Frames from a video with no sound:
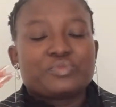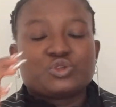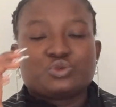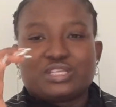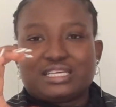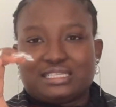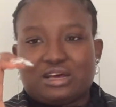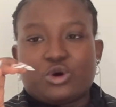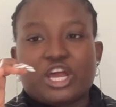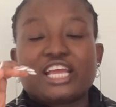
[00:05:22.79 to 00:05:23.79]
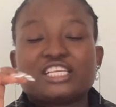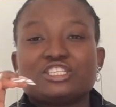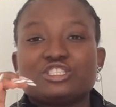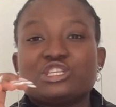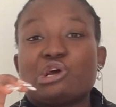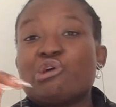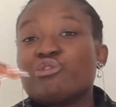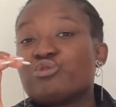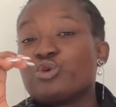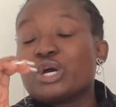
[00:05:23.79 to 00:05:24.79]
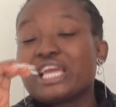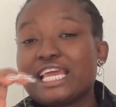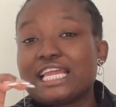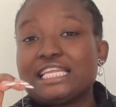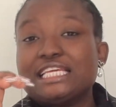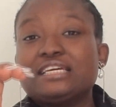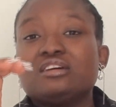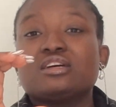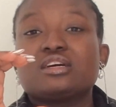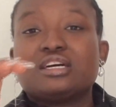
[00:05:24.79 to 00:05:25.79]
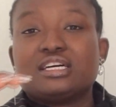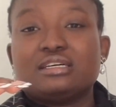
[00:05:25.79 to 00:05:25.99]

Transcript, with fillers: So that's our action for curly k.